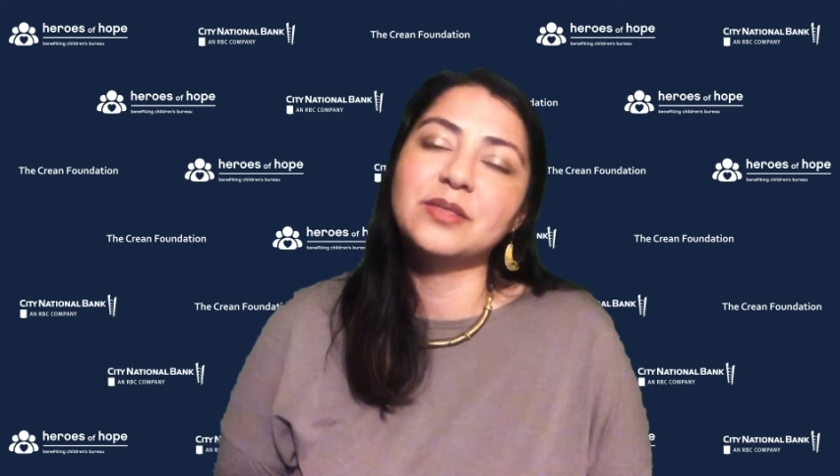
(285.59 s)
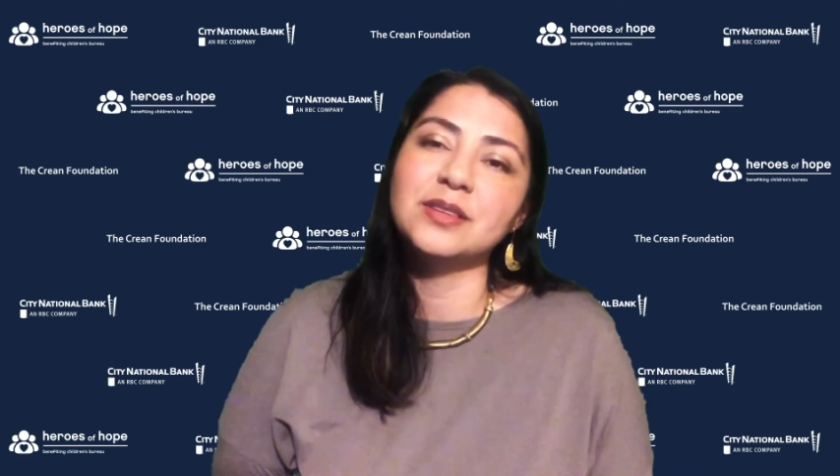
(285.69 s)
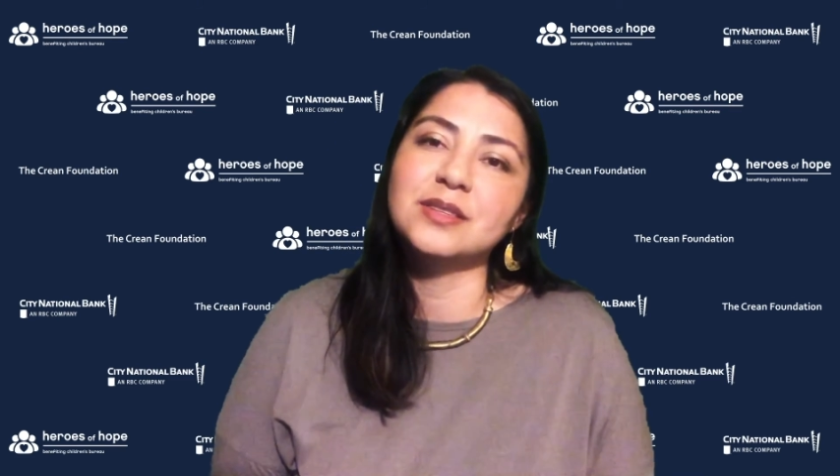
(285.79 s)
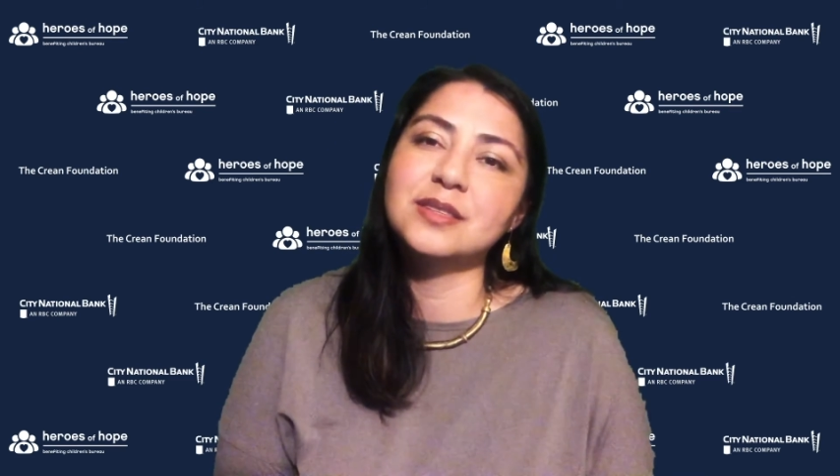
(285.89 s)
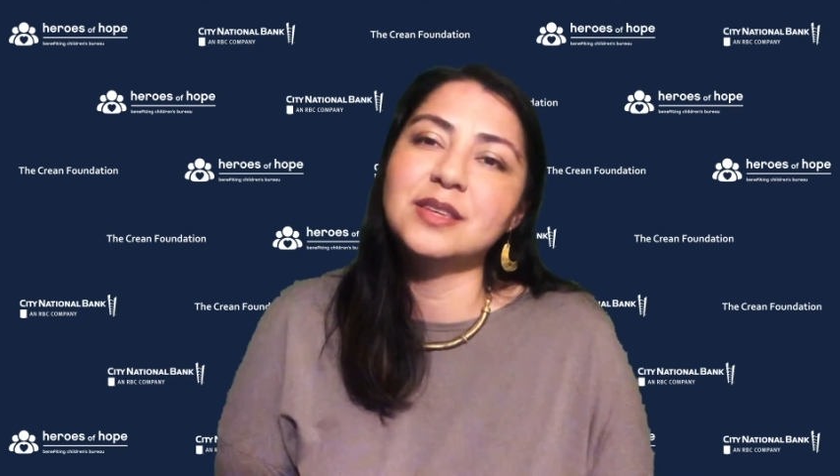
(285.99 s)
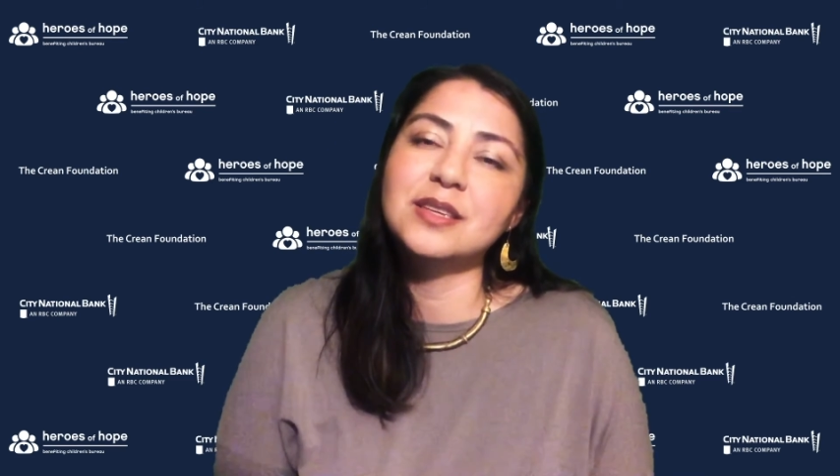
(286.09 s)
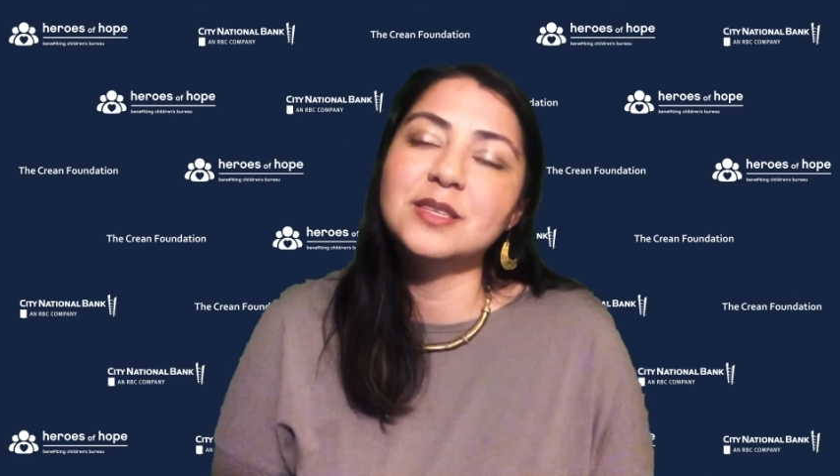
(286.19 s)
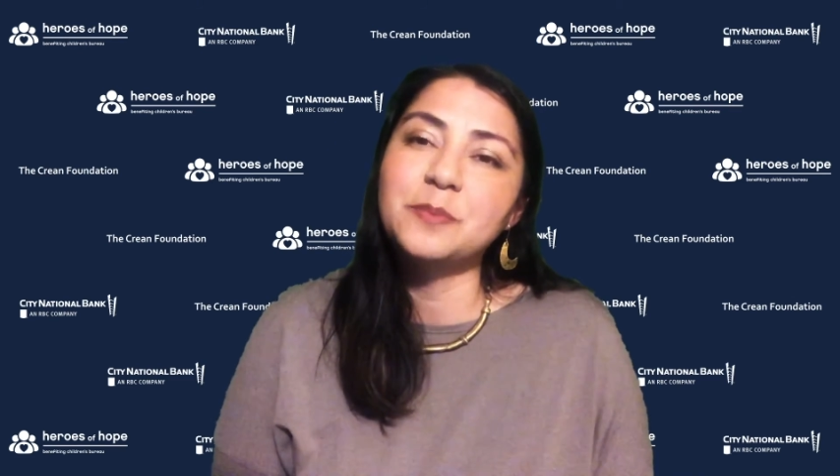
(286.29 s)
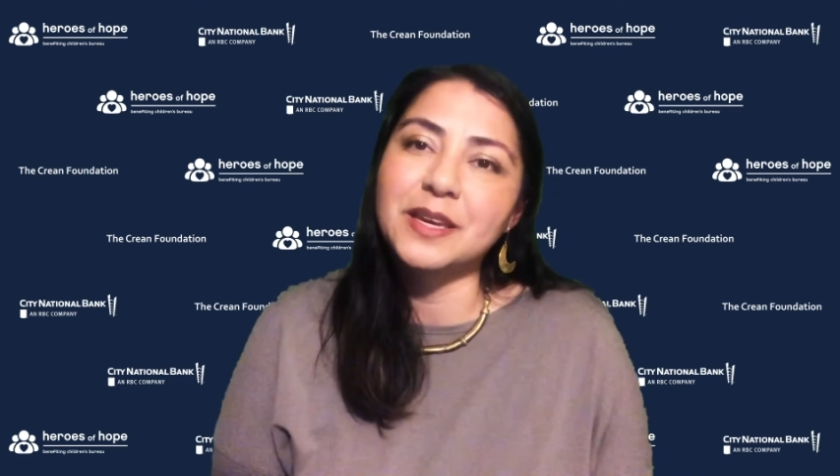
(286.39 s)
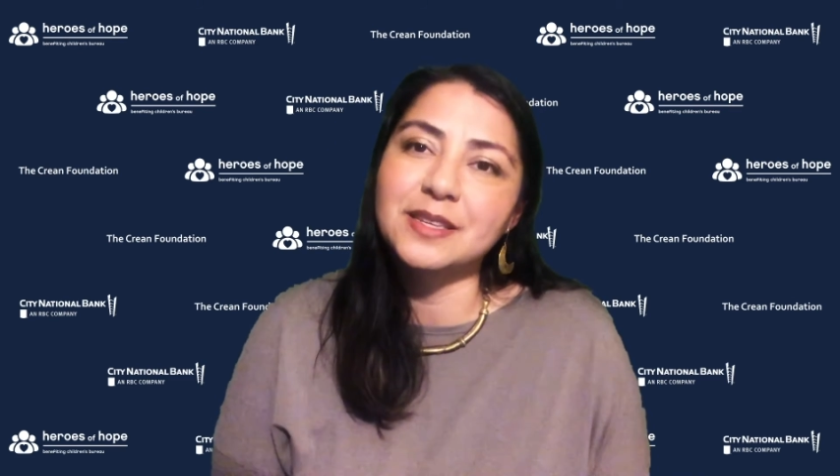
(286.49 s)
this
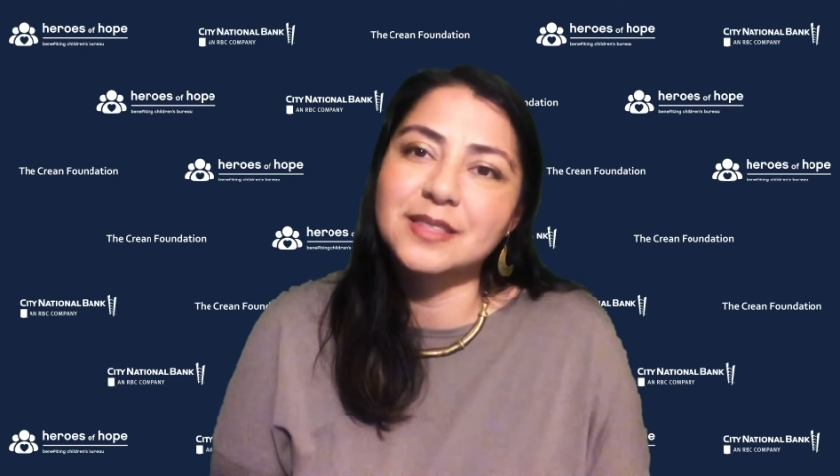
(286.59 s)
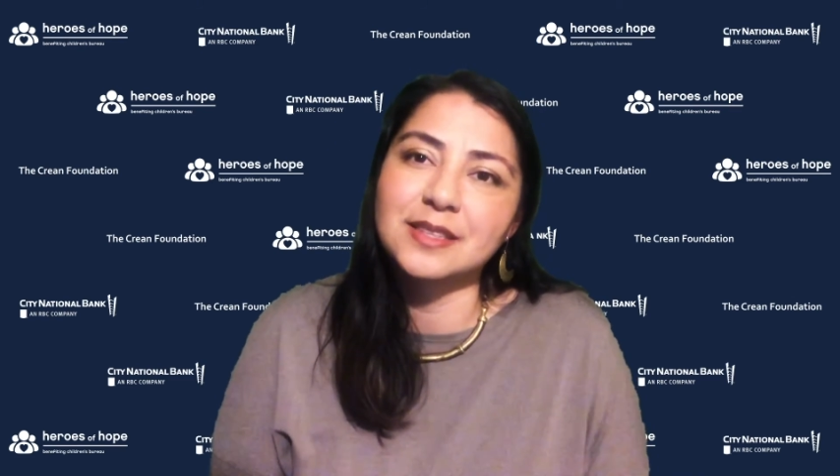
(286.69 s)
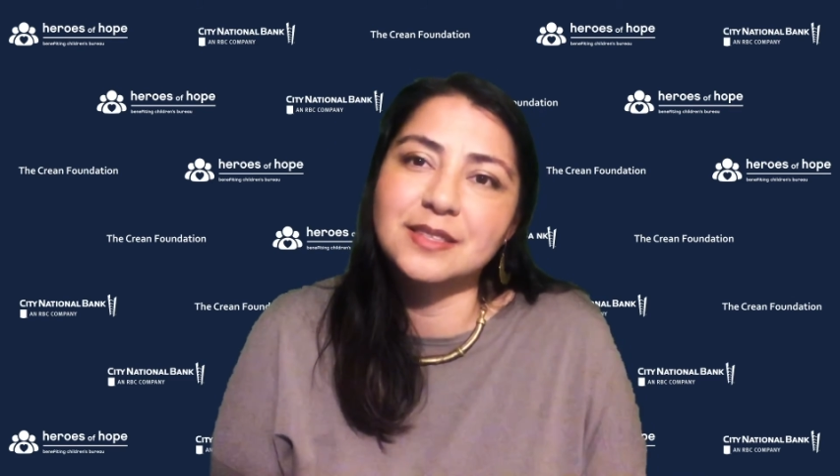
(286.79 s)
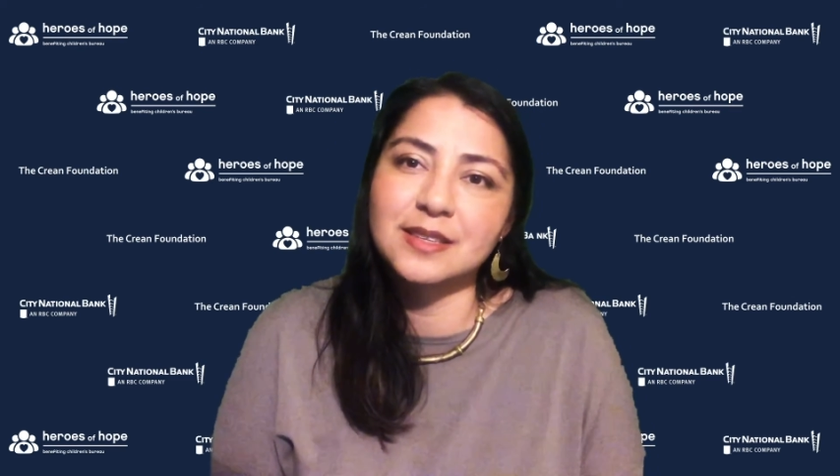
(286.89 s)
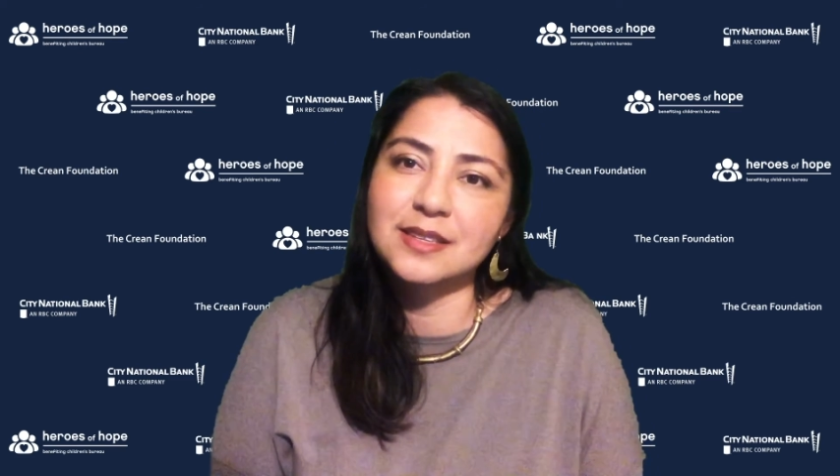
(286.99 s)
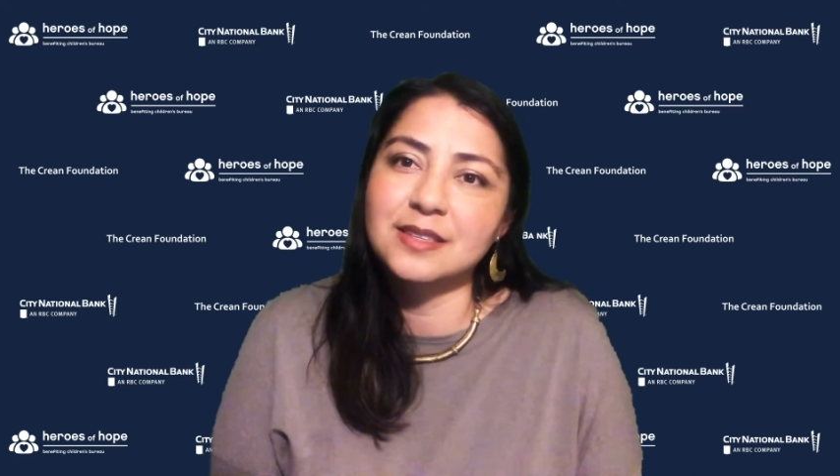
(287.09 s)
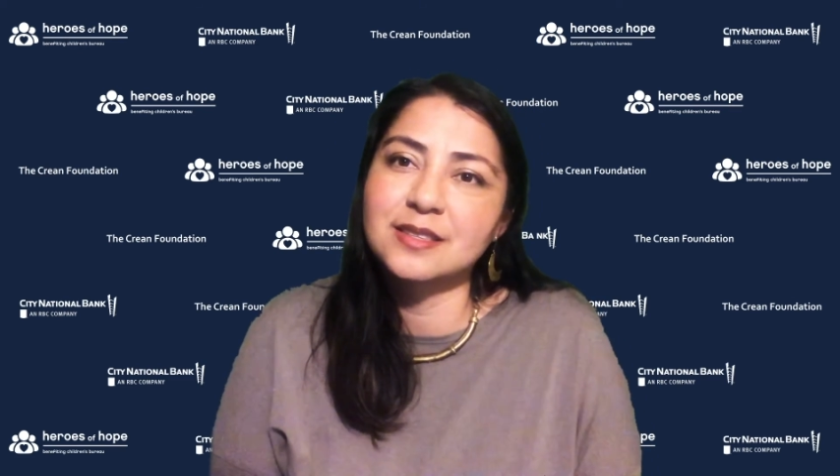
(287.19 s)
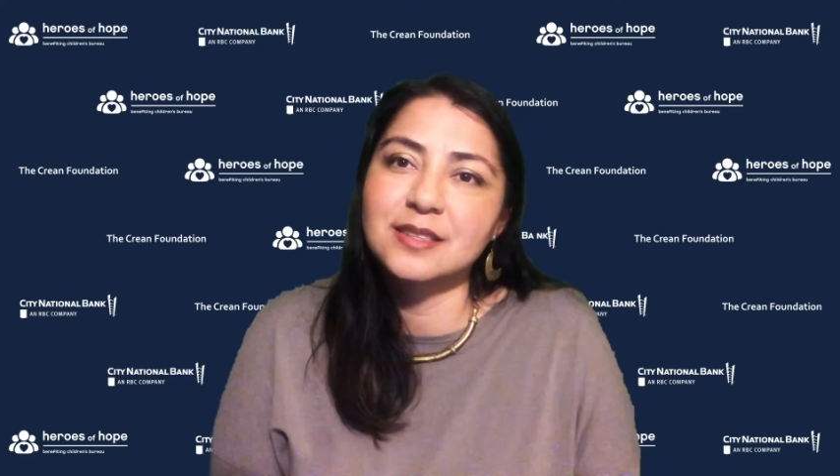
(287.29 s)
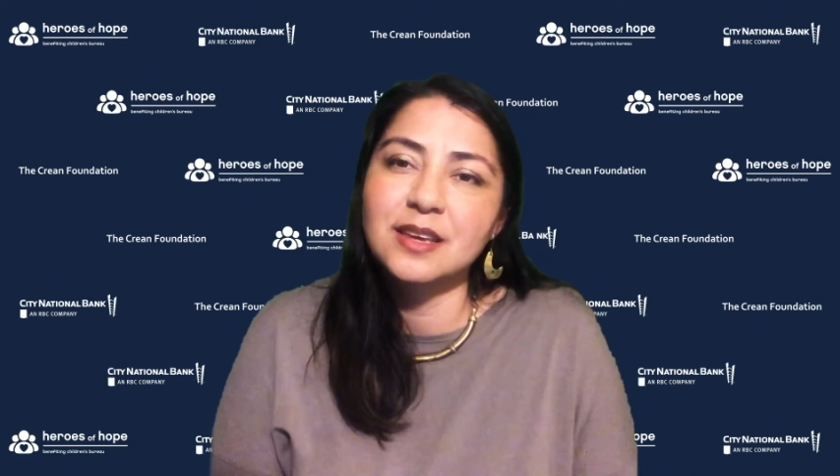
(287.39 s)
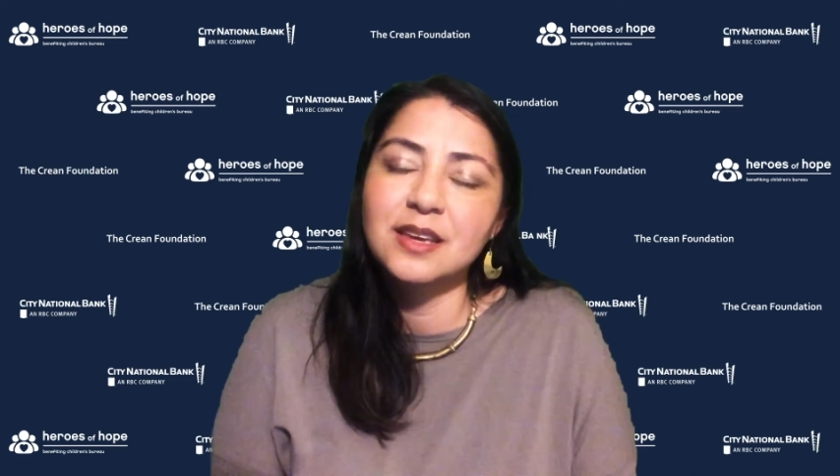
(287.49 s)
space
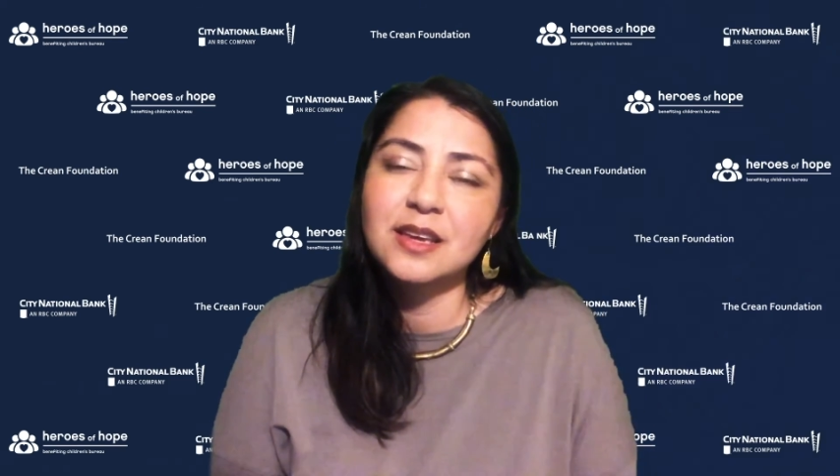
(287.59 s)
exists.